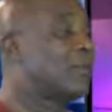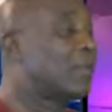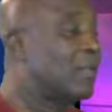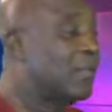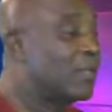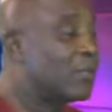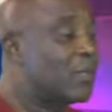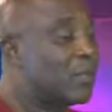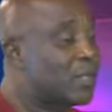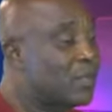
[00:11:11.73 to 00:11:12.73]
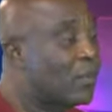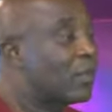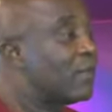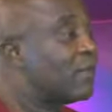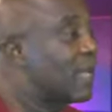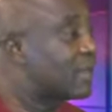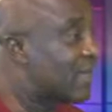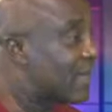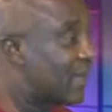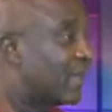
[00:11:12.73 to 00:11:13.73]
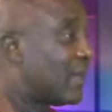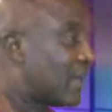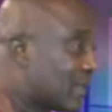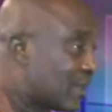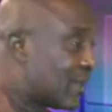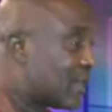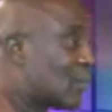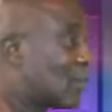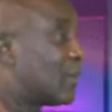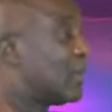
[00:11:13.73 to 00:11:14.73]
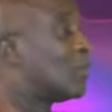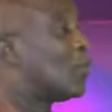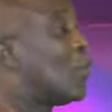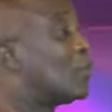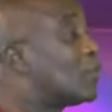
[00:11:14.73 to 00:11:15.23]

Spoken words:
leading to the president not giving assent and the rest. This is what we want to